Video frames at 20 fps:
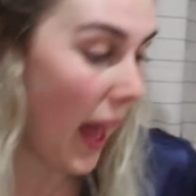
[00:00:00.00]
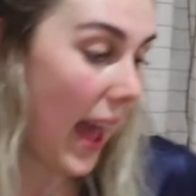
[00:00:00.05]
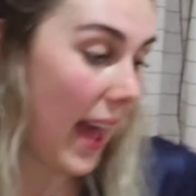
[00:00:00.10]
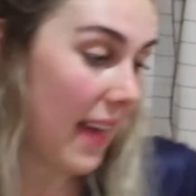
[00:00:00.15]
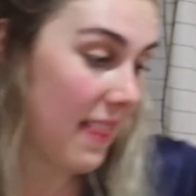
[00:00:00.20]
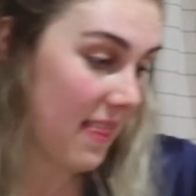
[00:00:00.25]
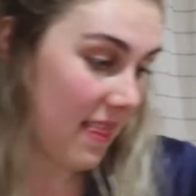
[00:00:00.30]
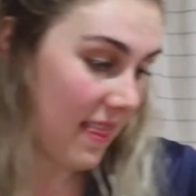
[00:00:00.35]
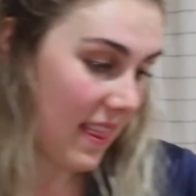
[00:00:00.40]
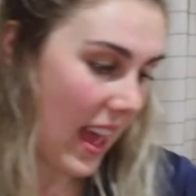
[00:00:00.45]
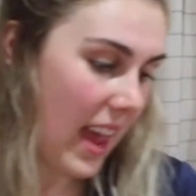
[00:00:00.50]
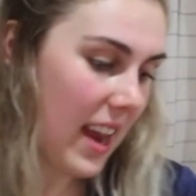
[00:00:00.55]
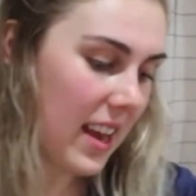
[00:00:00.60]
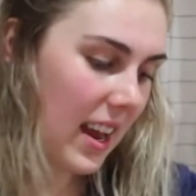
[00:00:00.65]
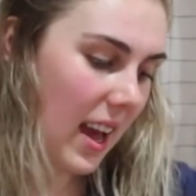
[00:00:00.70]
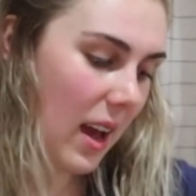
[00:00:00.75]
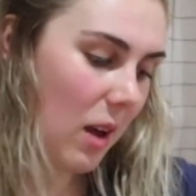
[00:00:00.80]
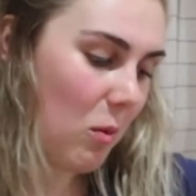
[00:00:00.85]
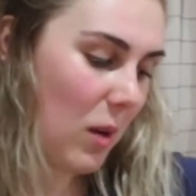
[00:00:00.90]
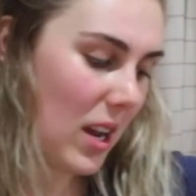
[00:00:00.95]
And then
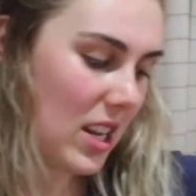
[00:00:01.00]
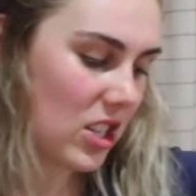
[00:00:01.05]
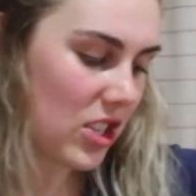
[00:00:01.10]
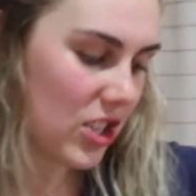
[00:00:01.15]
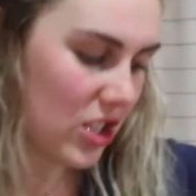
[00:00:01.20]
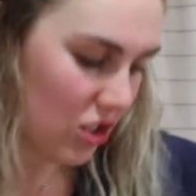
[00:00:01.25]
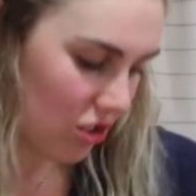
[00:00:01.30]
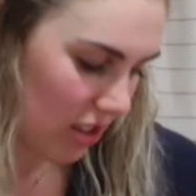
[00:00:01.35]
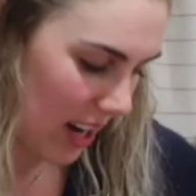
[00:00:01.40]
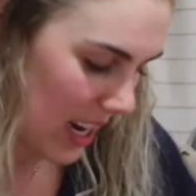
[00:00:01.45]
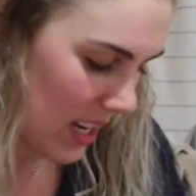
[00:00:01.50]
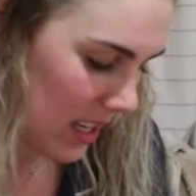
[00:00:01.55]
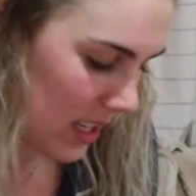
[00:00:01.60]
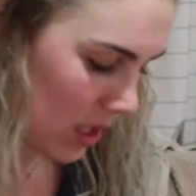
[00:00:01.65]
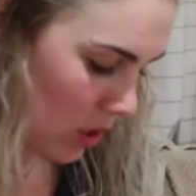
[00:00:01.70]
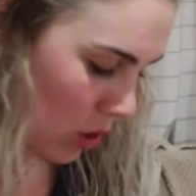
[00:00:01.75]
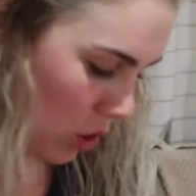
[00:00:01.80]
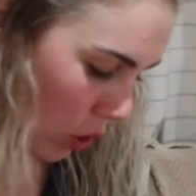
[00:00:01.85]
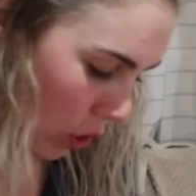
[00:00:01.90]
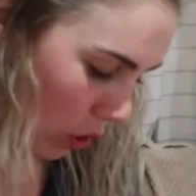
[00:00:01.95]
I went straight
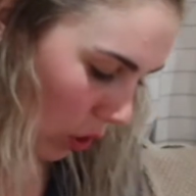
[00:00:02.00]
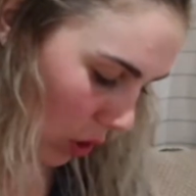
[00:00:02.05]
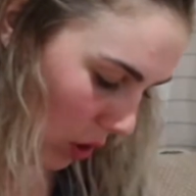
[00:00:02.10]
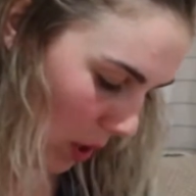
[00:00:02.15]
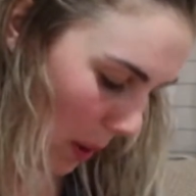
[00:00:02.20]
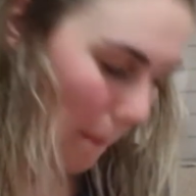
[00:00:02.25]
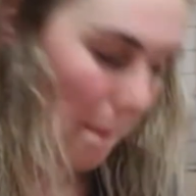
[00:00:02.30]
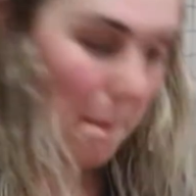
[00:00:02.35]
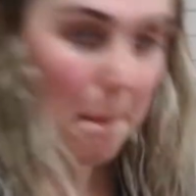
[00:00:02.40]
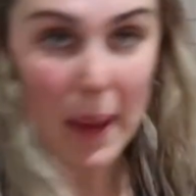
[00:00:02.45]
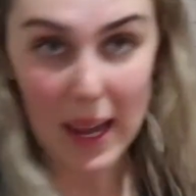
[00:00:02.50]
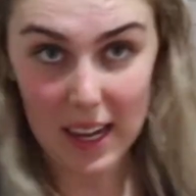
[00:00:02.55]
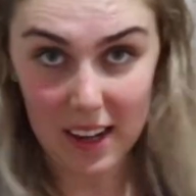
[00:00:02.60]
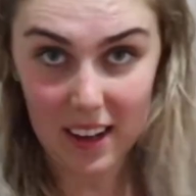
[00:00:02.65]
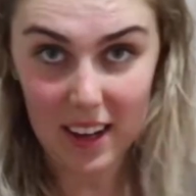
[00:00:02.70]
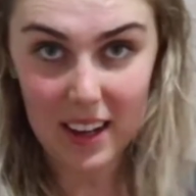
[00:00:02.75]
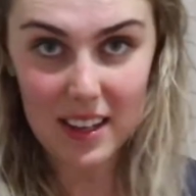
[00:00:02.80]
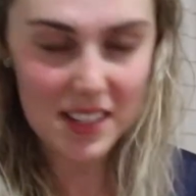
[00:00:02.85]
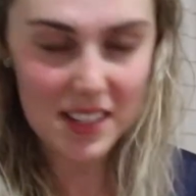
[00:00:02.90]
to Mecca.